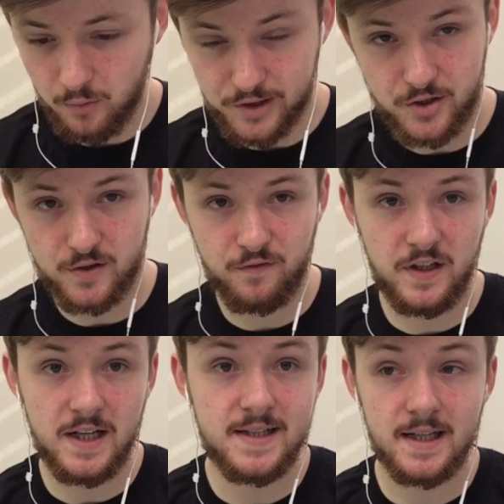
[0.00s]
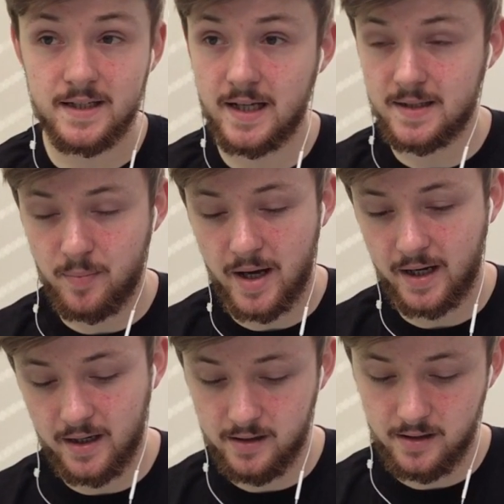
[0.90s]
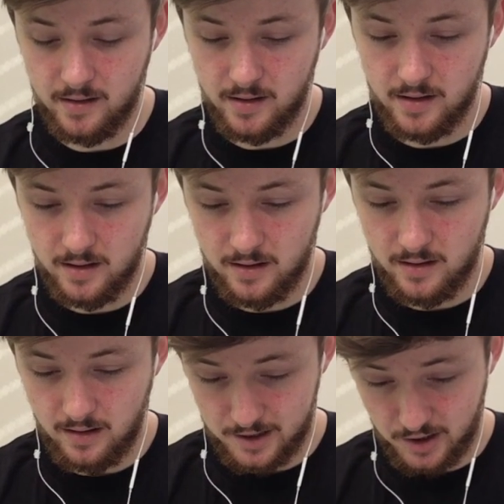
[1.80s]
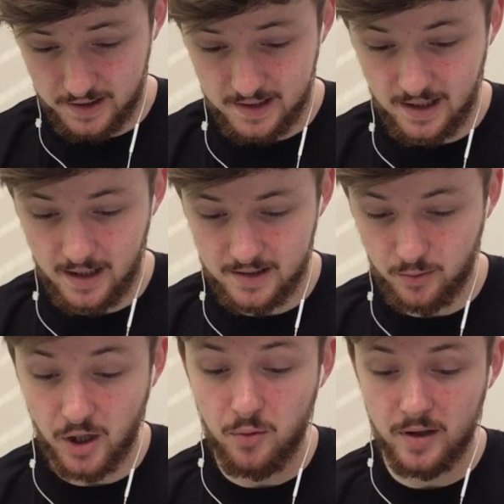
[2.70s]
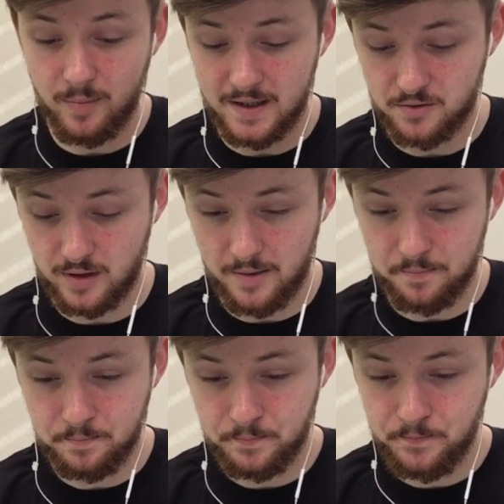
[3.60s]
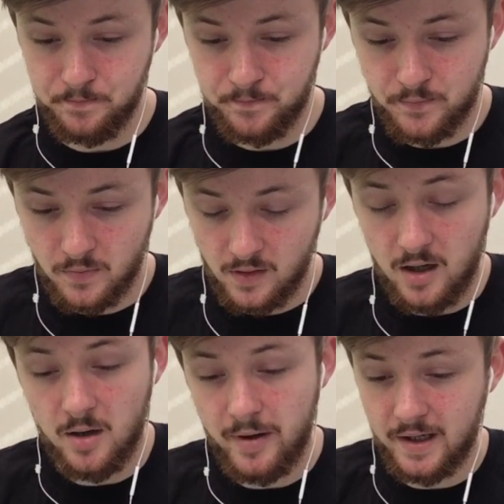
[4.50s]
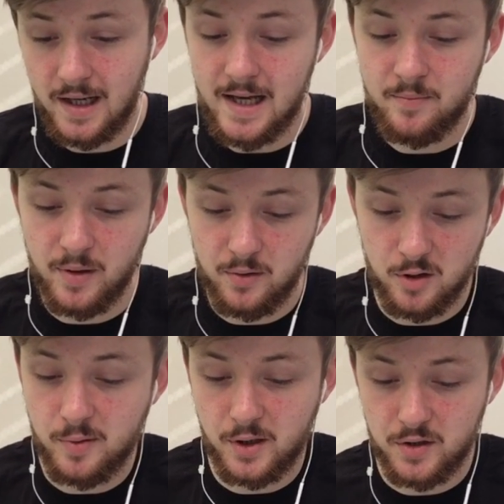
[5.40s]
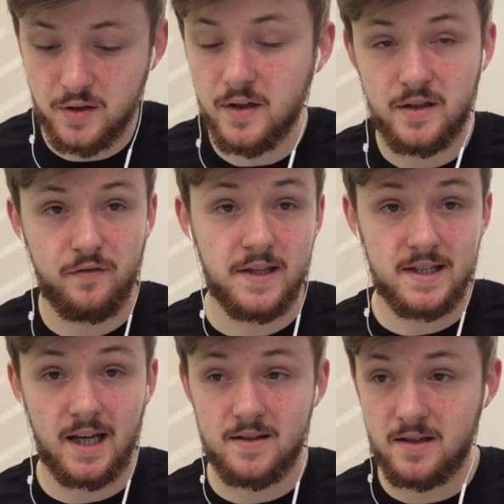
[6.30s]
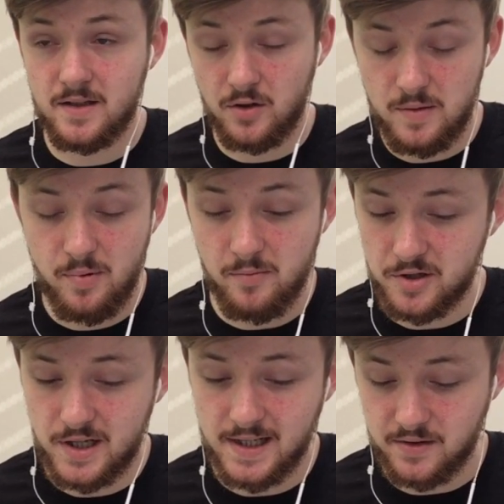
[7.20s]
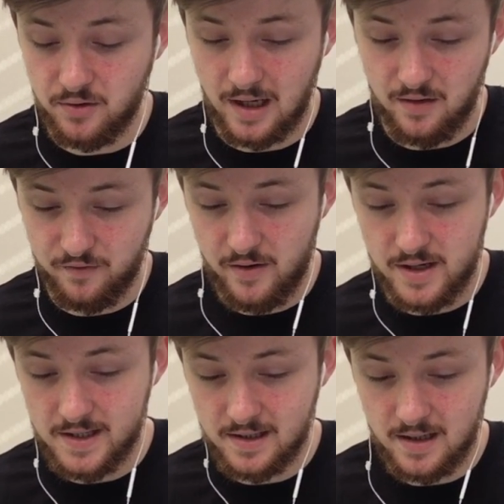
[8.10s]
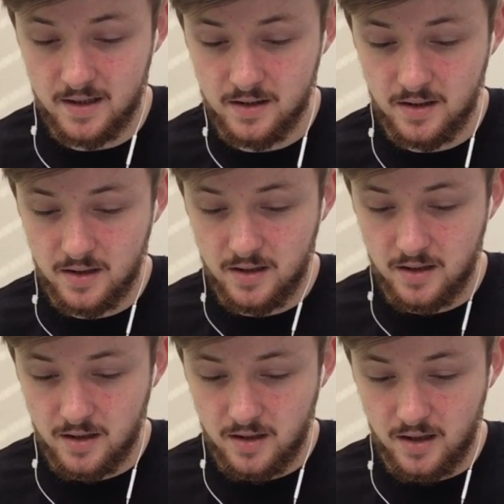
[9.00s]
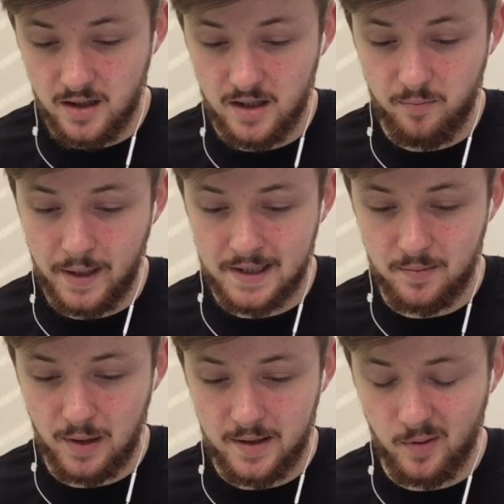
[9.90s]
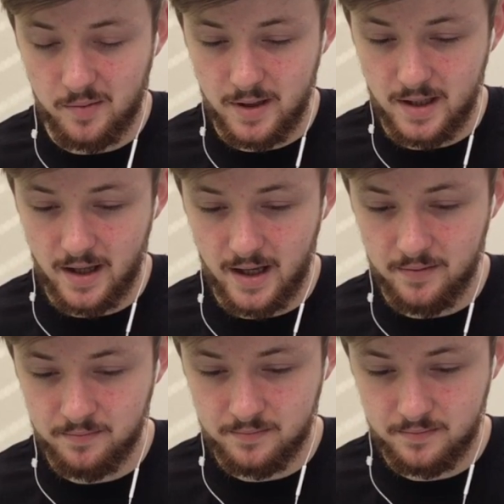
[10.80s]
which just feeds into his Pekka, as you can see here. So we go with a Battle Ram. And I let him build up a good defense against it, so he pretty much takes it all out very easily. Badly played by me there.